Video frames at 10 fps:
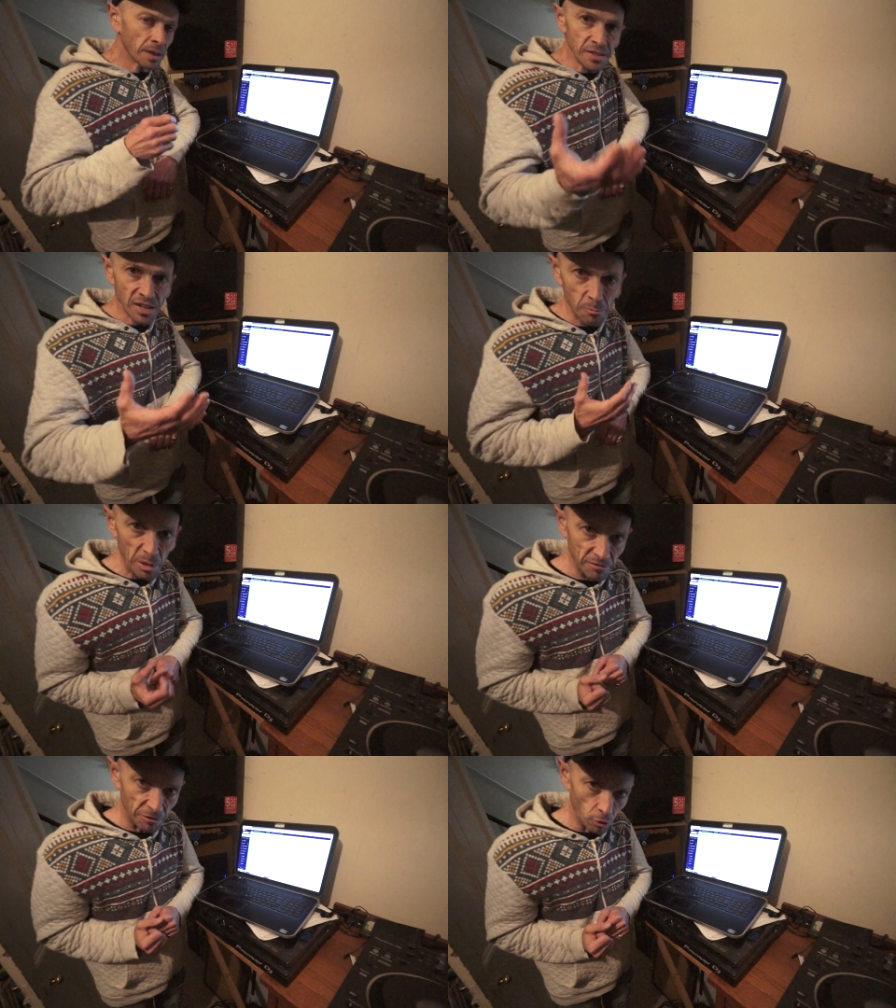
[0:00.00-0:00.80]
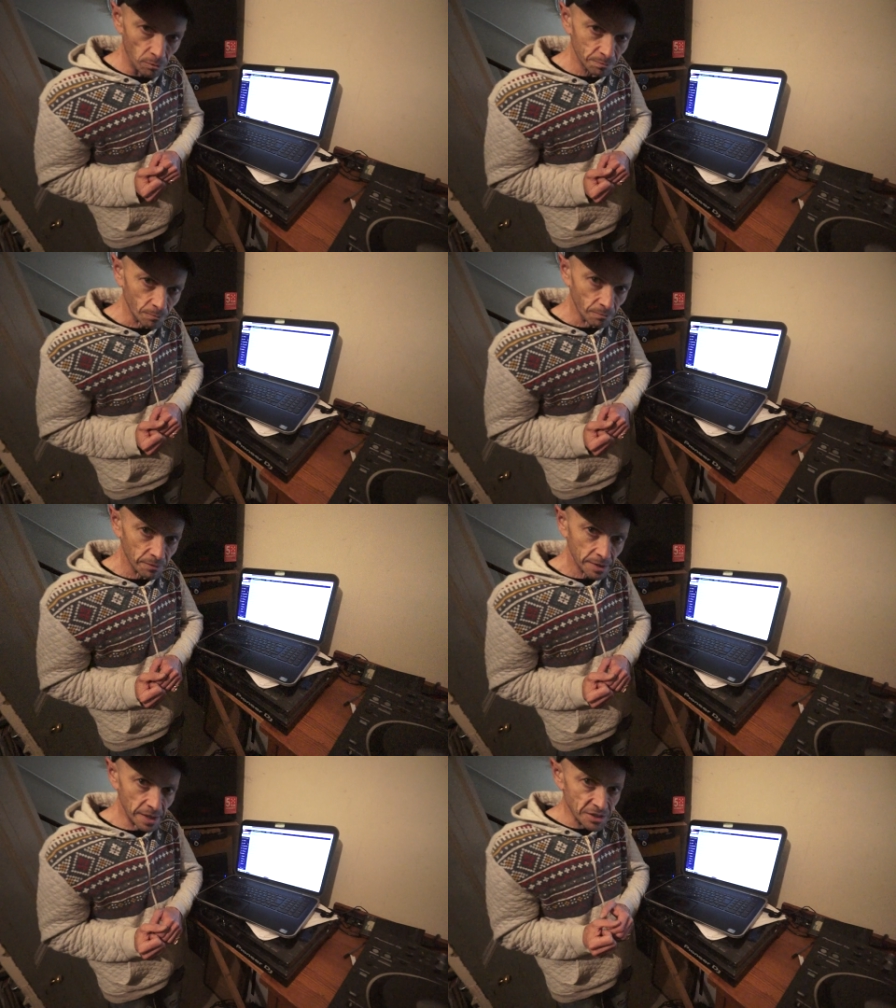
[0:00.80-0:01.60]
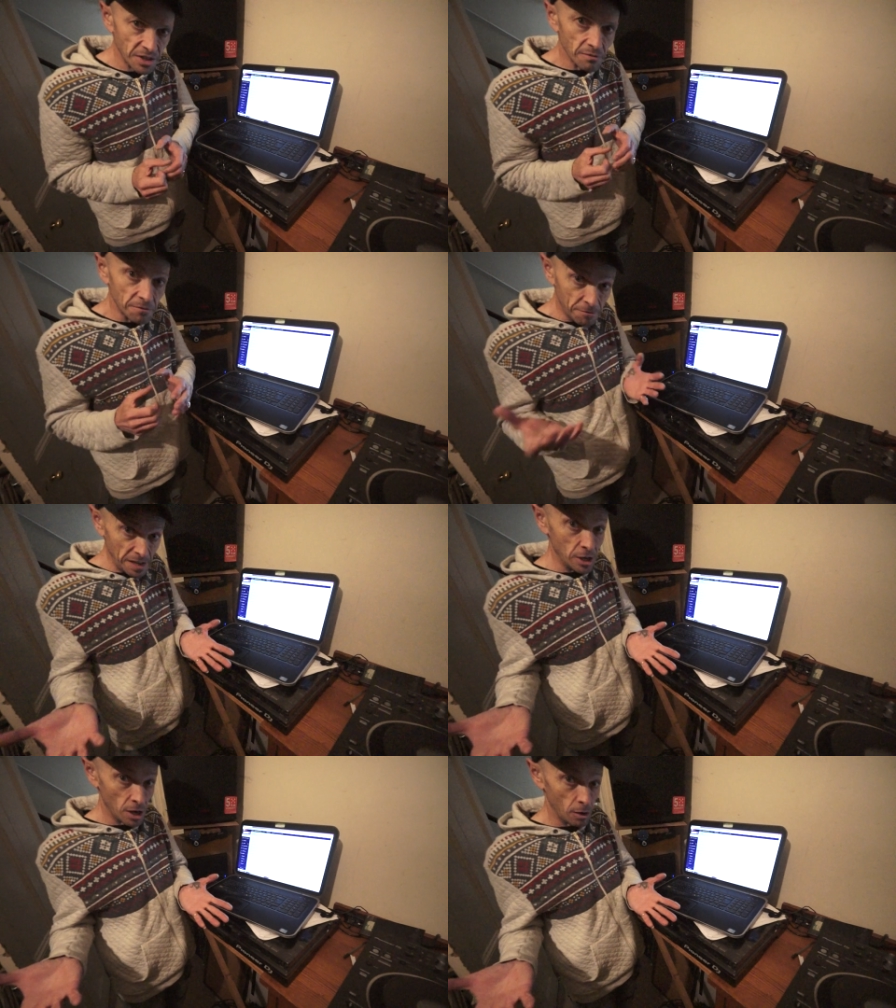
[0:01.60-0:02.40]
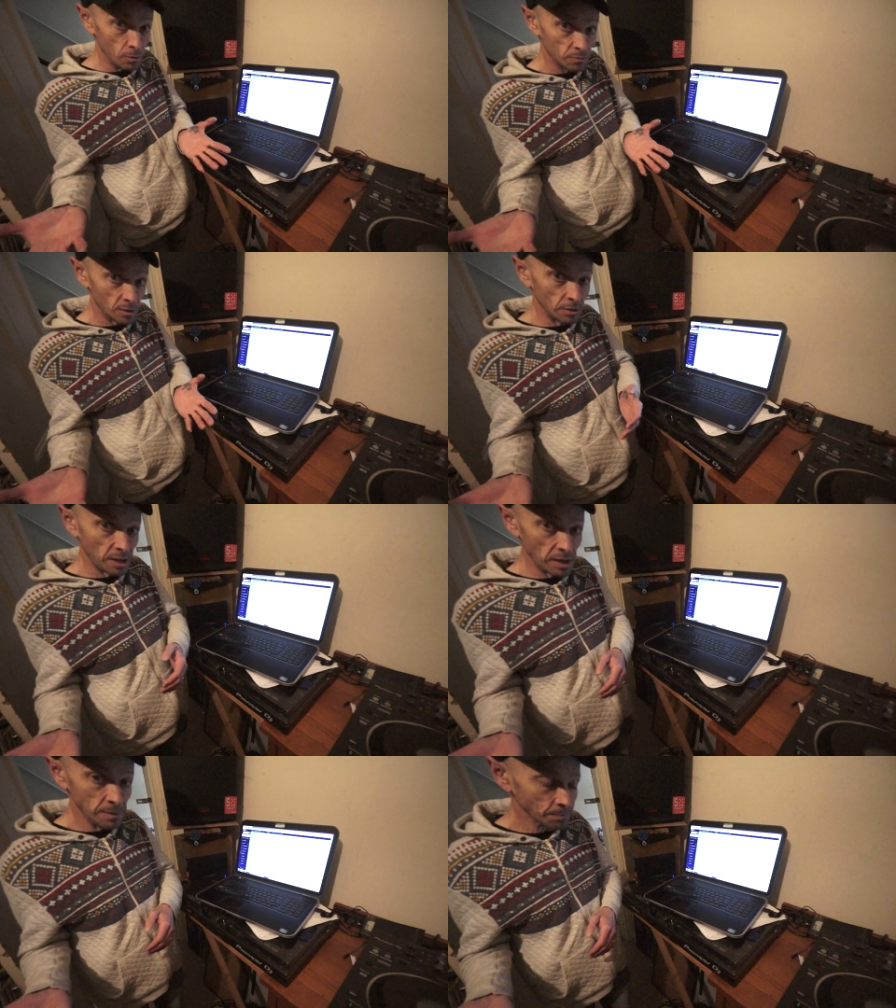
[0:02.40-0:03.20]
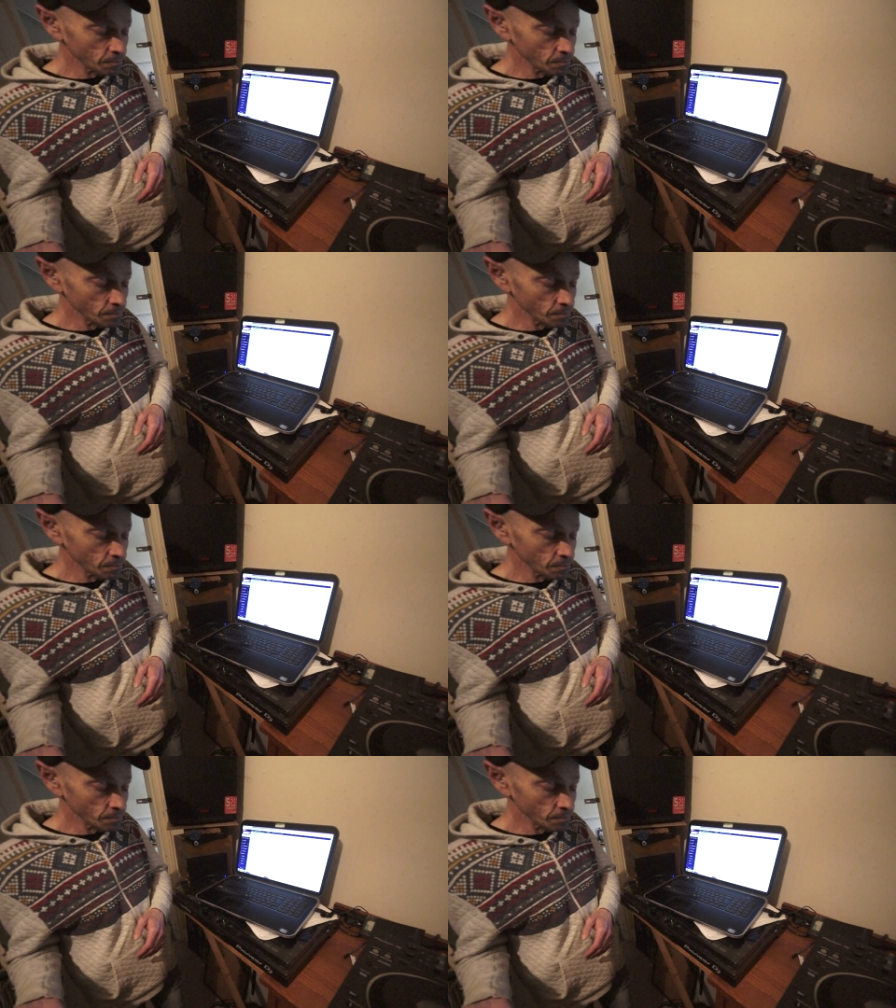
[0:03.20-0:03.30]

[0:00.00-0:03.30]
is mp4 it's video okay